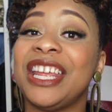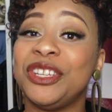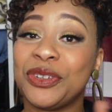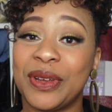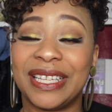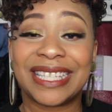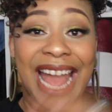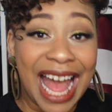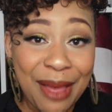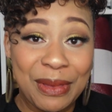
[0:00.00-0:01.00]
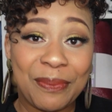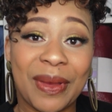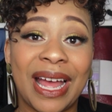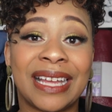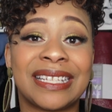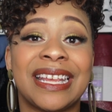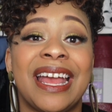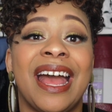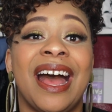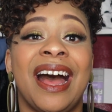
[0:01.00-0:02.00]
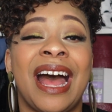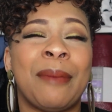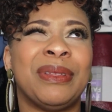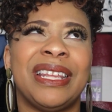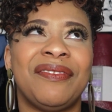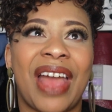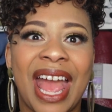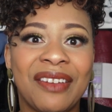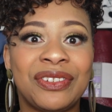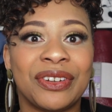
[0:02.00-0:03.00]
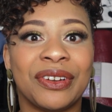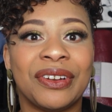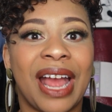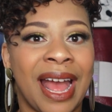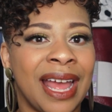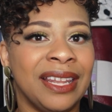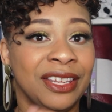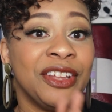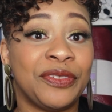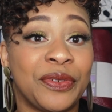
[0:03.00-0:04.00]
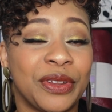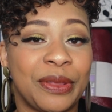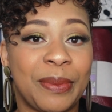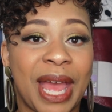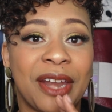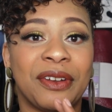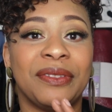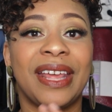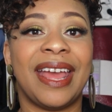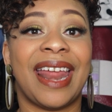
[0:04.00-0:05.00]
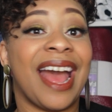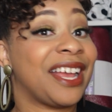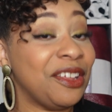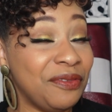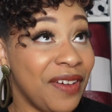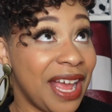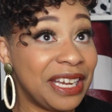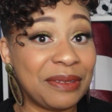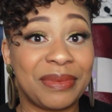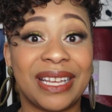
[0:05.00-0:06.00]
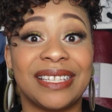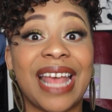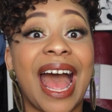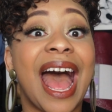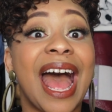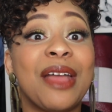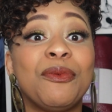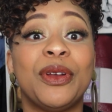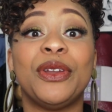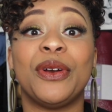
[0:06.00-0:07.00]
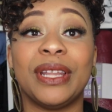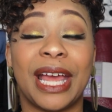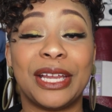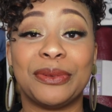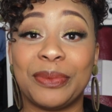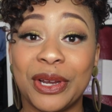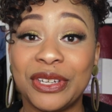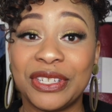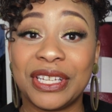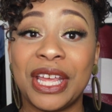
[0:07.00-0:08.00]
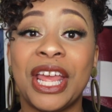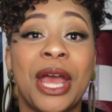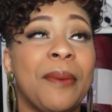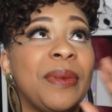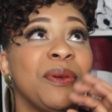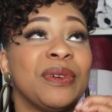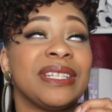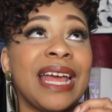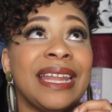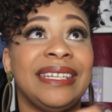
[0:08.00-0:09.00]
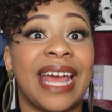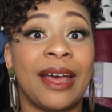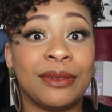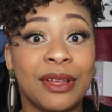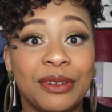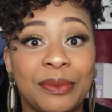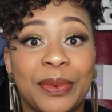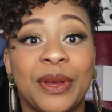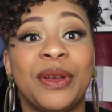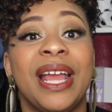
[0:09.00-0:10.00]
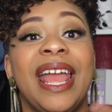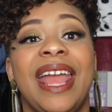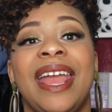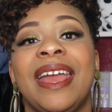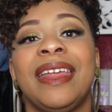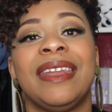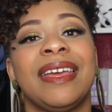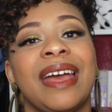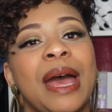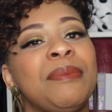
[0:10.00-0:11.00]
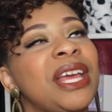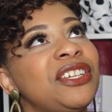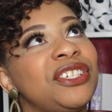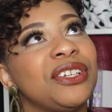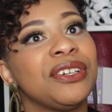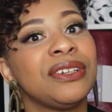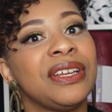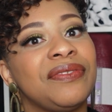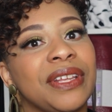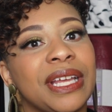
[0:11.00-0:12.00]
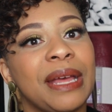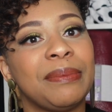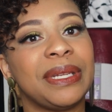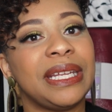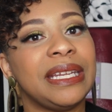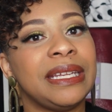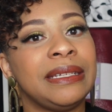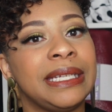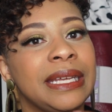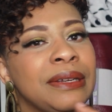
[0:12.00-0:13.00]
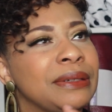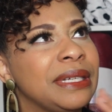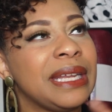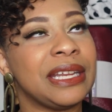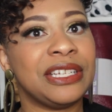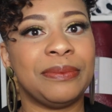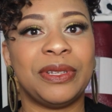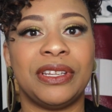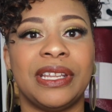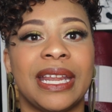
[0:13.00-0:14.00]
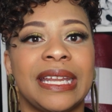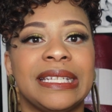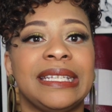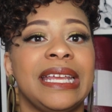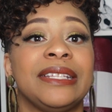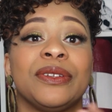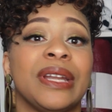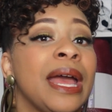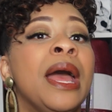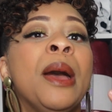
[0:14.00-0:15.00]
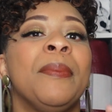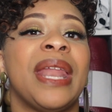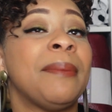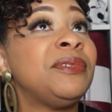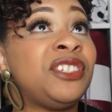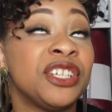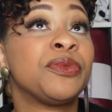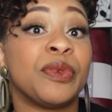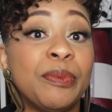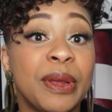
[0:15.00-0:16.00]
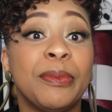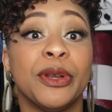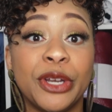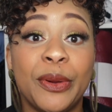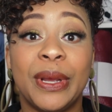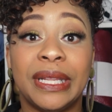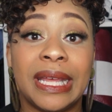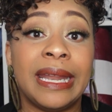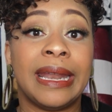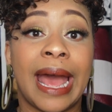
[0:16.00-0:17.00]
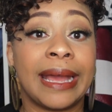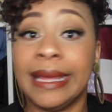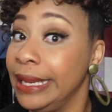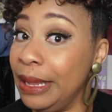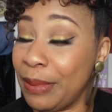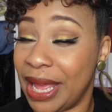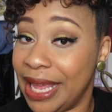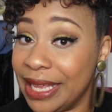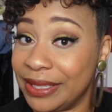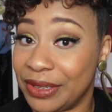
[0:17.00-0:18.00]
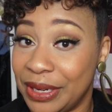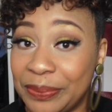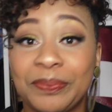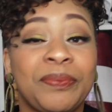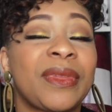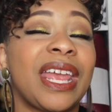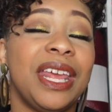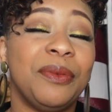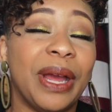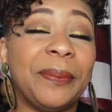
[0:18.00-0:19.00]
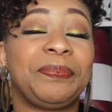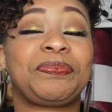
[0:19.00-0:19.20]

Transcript: in Joy's comment box, I believe after I looked for the pattern, that I couldn't find it because I went online to purchase it, but it was not downloadable. And I'm not sure if the company did or did not ship to the United States or not, but I just remember knowing that I couldn't get my hands on it. Anyway,